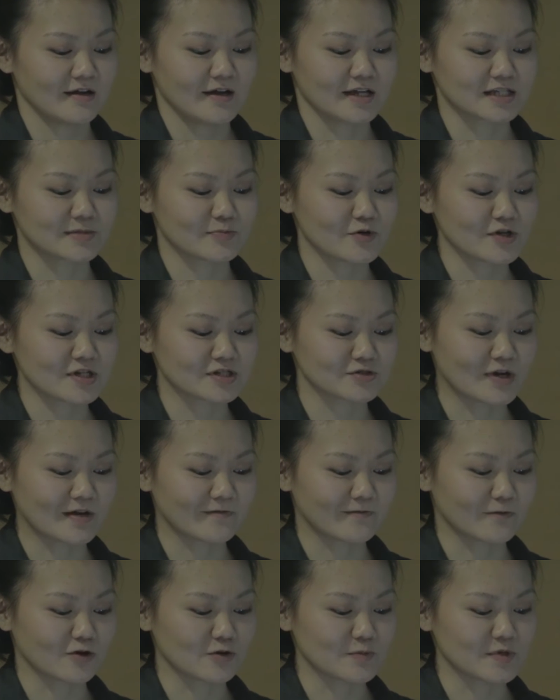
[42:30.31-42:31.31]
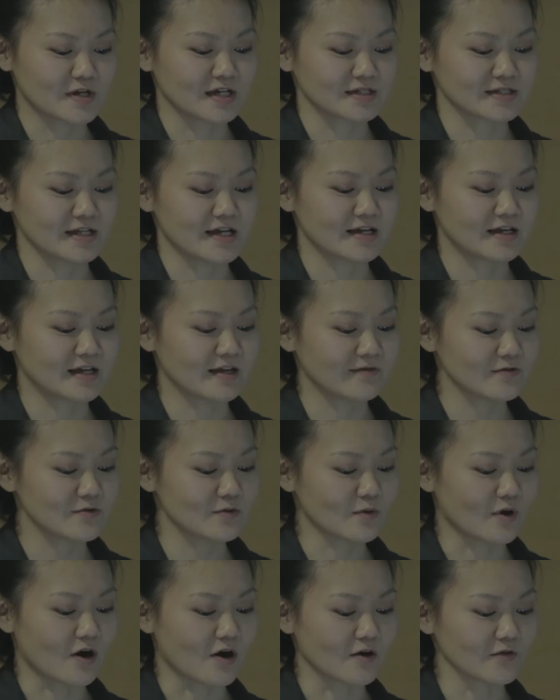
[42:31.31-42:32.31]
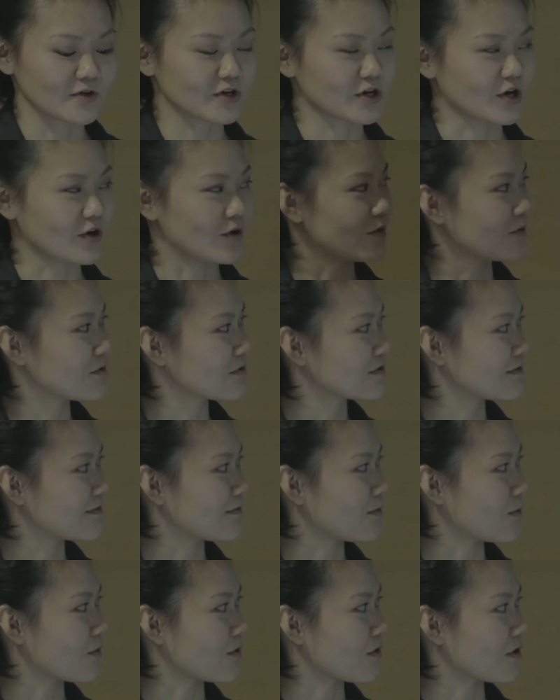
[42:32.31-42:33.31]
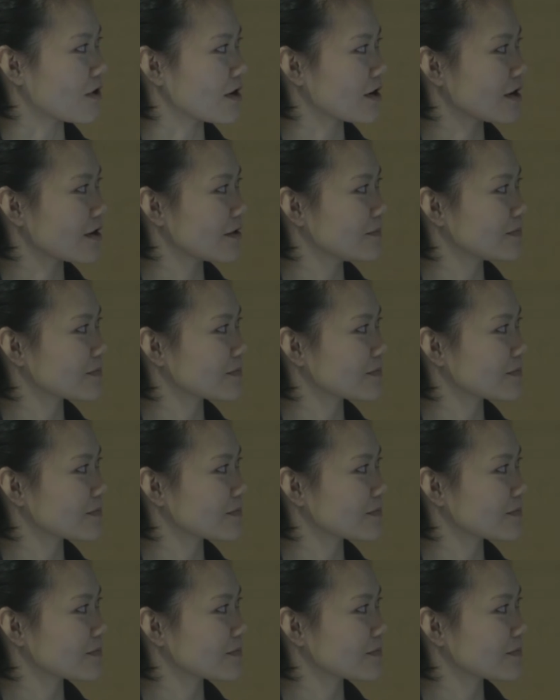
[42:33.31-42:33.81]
it's pretty straightforward because they give you all the code for